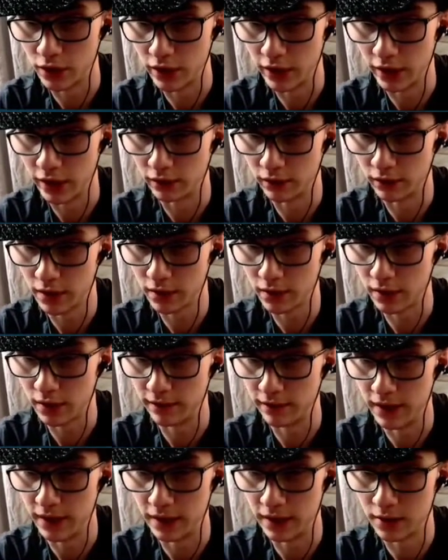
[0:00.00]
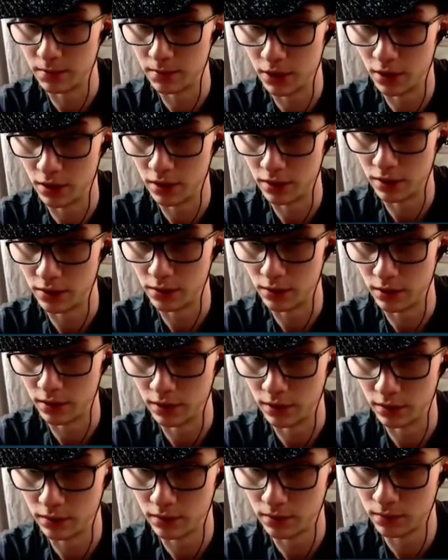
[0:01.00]
I'd rather have that, to be honest with
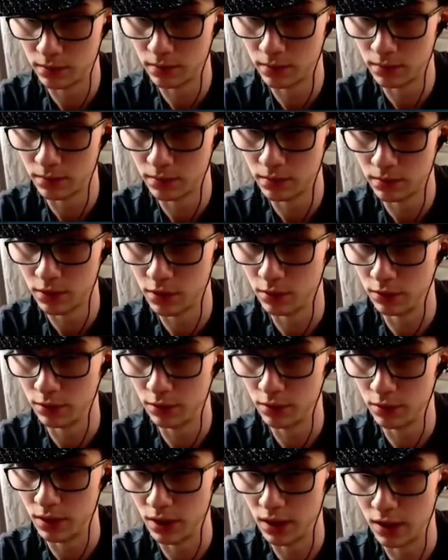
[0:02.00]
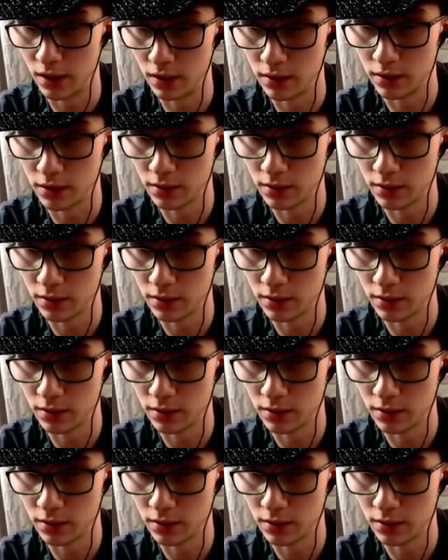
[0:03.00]
you. So we'll do that.